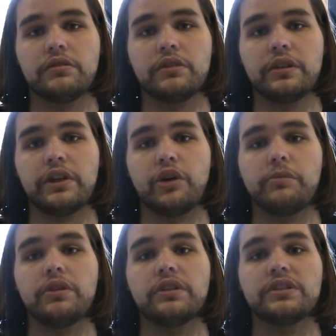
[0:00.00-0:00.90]
and I hope
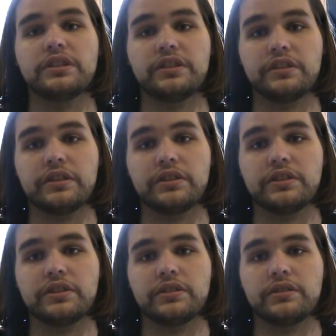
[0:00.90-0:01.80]
you're listening to
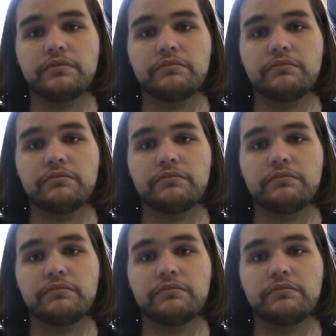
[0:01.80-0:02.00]
this